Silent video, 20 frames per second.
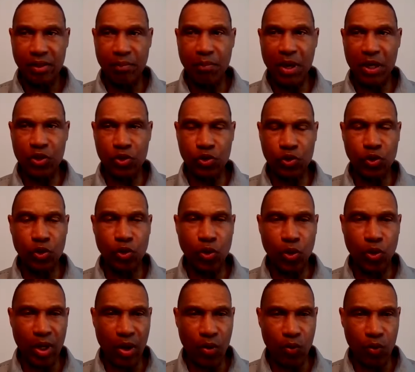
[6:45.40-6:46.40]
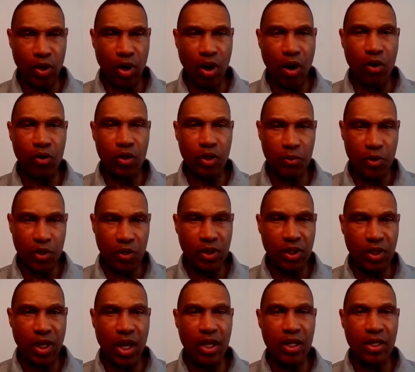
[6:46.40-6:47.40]
to make sure that we're all
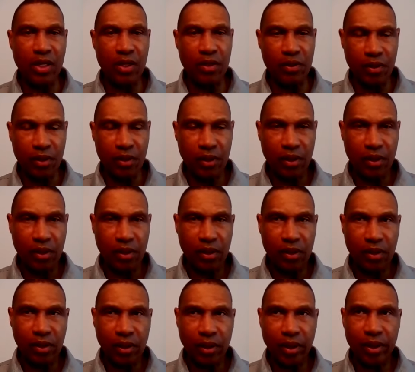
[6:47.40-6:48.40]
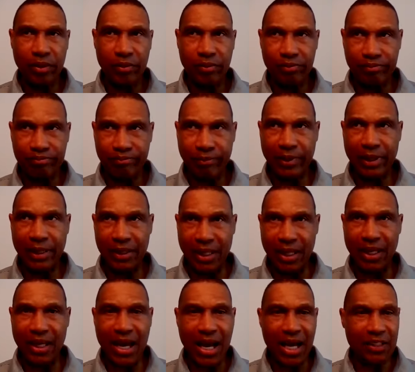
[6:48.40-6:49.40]
communicating and
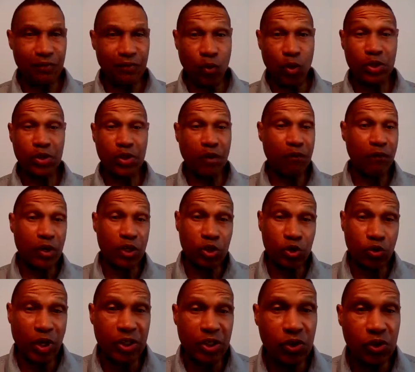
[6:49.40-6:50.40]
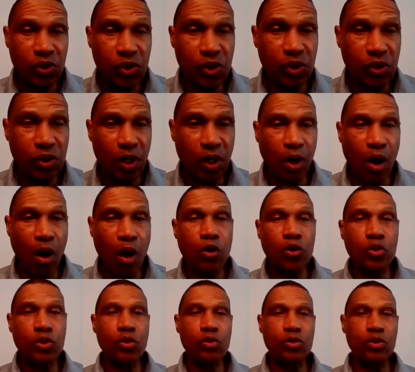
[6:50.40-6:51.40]
let guys voice their frustrations and
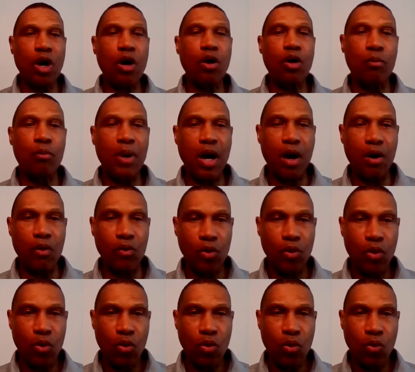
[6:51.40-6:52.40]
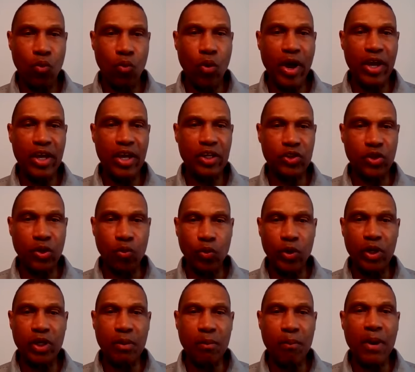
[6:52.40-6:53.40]
also talk about ways that
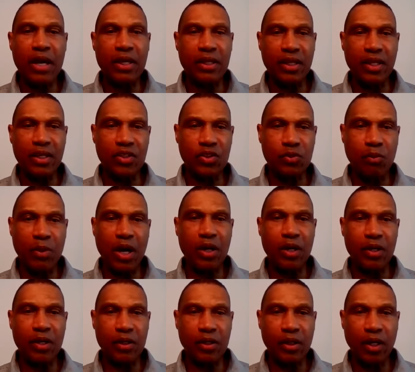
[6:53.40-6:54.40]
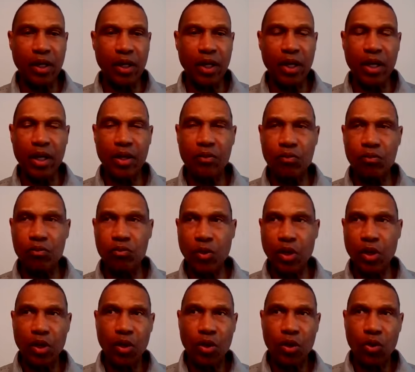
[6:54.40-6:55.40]
we can make things better. And
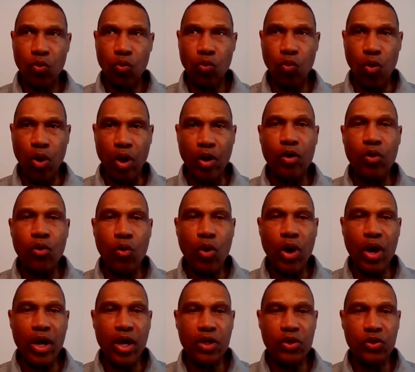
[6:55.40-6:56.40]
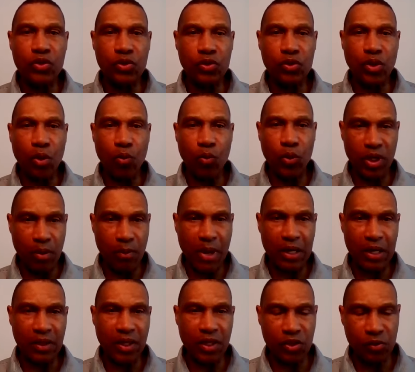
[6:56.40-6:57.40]
one of the ways that we can
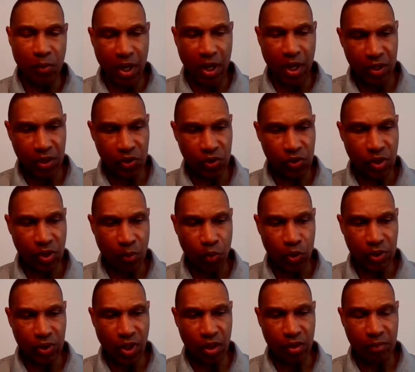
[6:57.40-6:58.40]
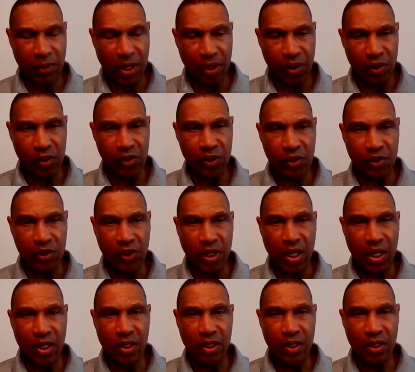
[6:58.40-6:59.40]
make things better, and this is something we talked about earlier
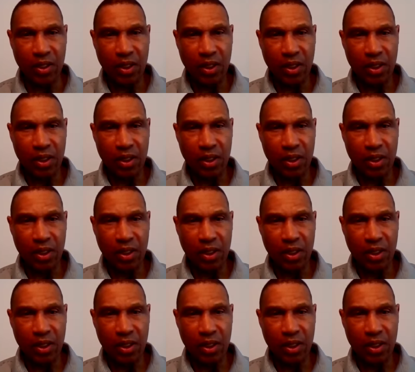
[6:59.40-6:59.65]
today,